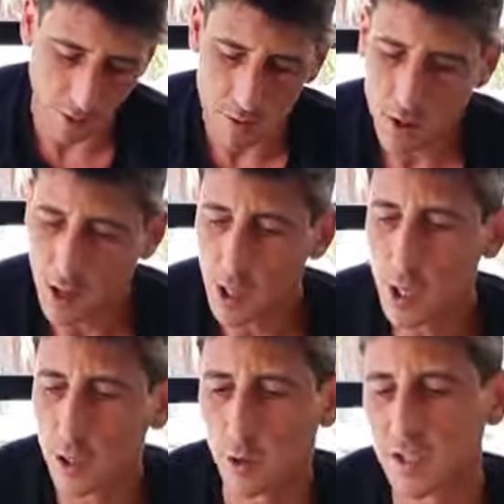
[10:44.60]
zero.
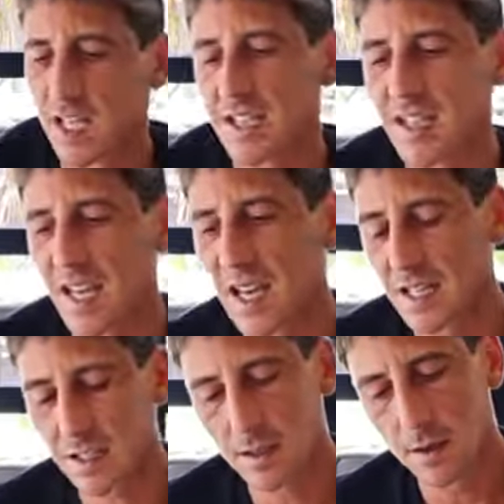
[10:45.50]
So six
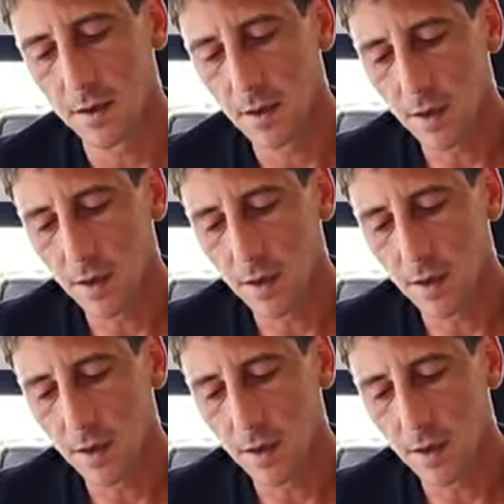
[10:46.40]
tickets.